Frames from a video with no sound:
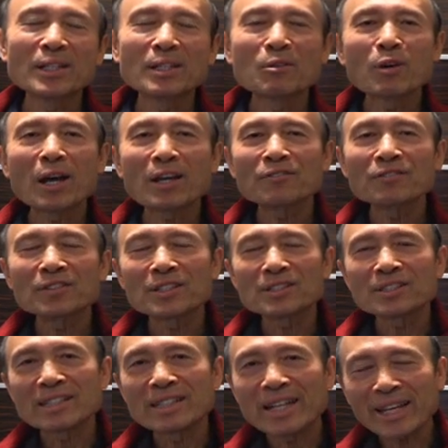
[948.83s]
the wife
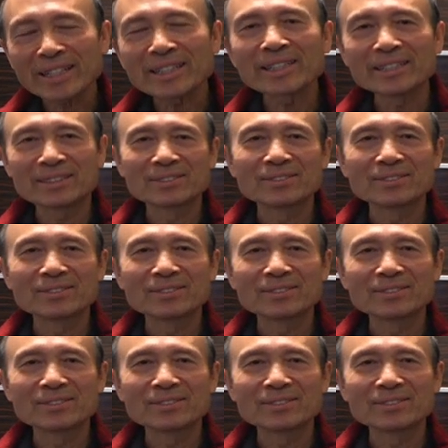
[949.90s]
is nagging.